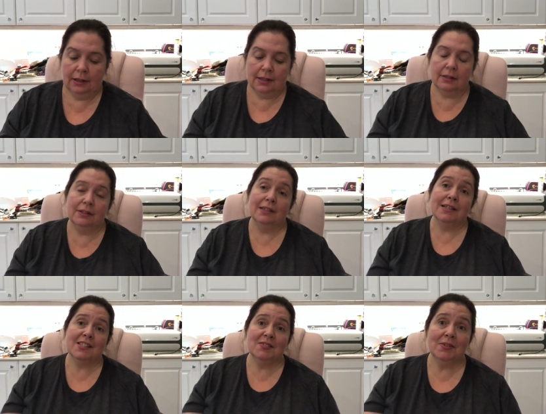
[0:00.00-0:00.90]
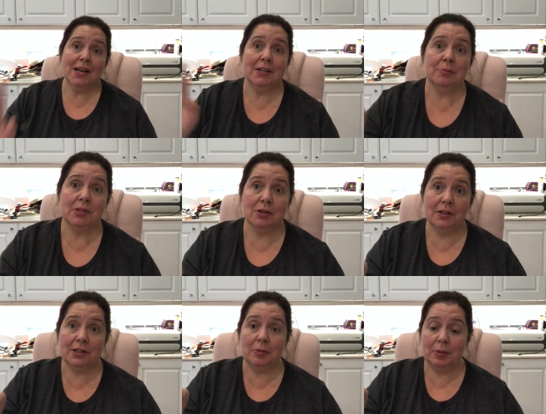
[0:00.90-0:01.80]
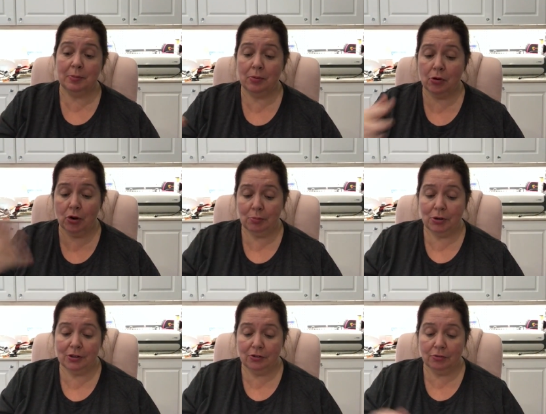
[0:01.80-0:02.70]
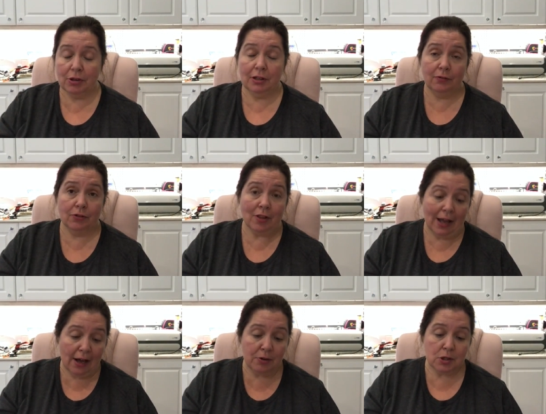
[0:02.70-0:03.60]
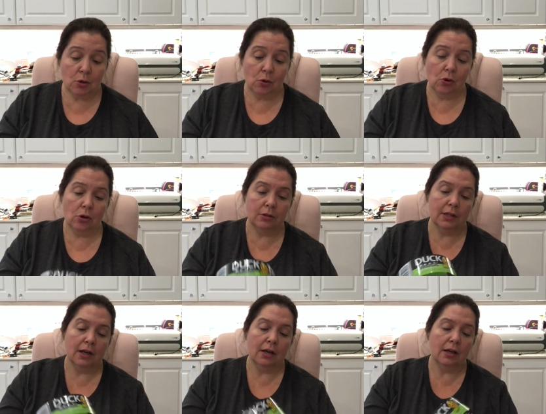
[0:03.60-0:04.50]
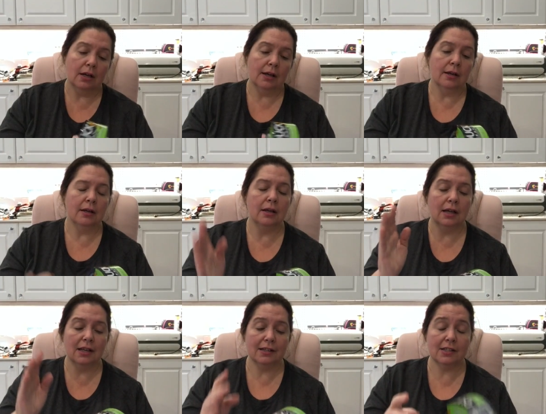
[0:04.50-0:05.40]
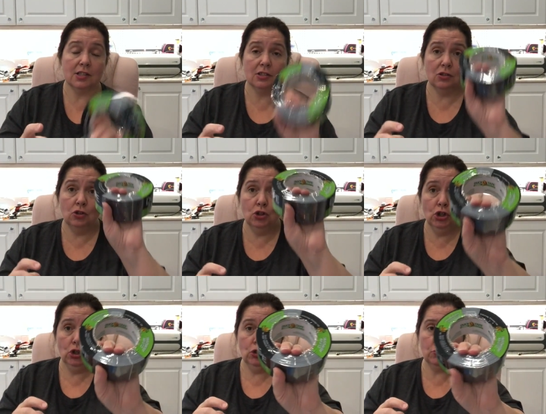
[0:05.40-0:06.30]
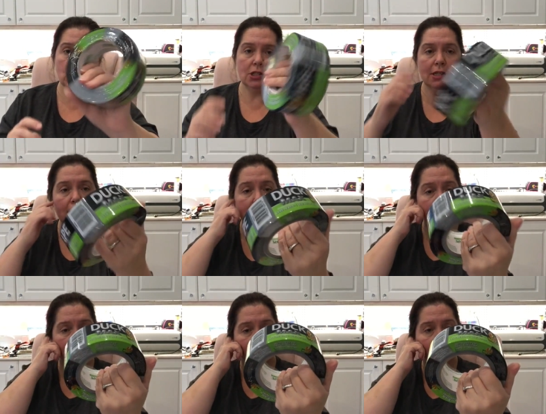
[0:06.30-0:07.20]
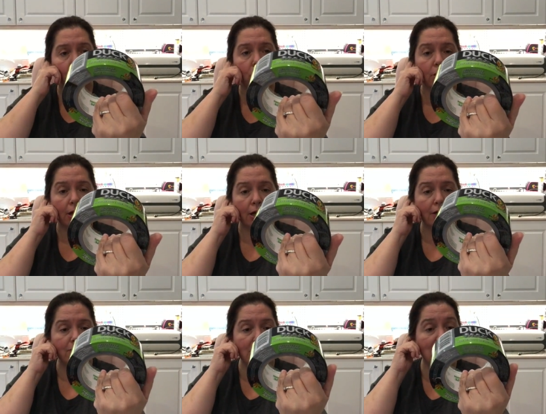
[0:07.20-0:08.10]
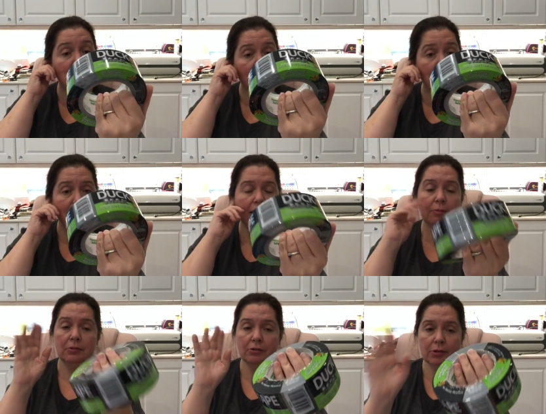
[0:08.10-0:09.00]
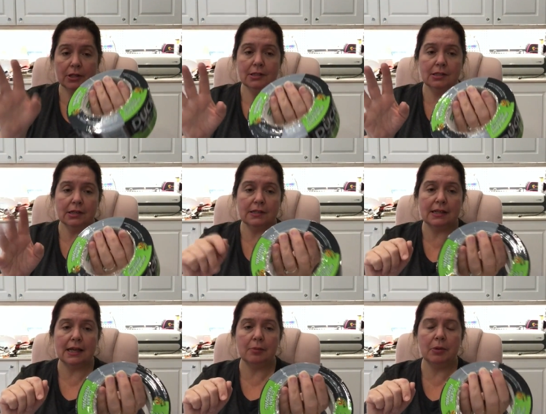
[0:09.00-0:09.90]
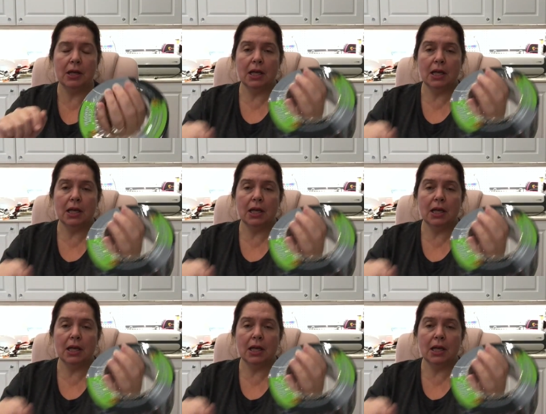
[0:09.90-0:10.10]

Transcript: So the next two items are a little bit boring, but they're really for the household. I got this huge roll of duct tape, the real duct tape.